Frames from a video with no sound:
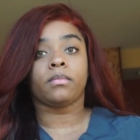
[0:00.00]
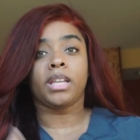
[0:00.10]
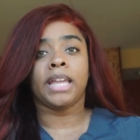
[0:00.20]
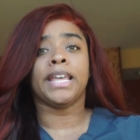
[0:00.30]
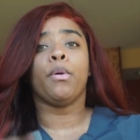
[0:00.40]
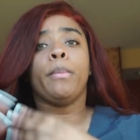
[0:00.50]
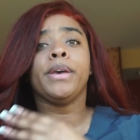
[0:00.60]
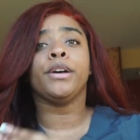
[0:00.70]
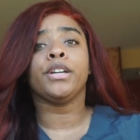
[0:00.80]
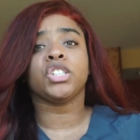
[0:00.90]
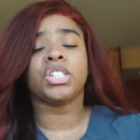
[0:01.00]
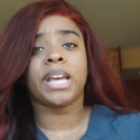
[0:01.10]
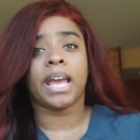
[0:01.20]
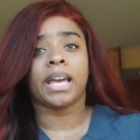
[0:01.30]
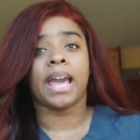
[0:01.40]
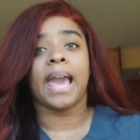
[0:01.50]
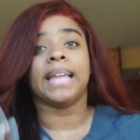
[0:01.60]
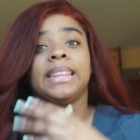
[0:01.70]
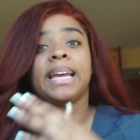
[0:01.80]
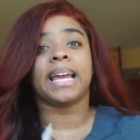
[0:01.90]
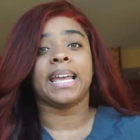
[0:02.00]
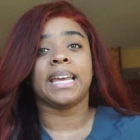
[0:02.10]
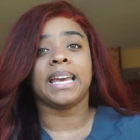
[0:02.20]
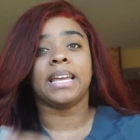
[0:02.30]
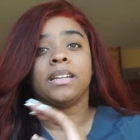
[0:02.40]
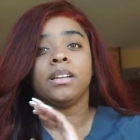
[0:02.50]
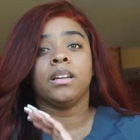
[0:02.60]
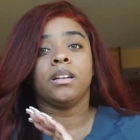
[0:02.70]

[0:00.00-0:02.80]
that will be on your check at the end,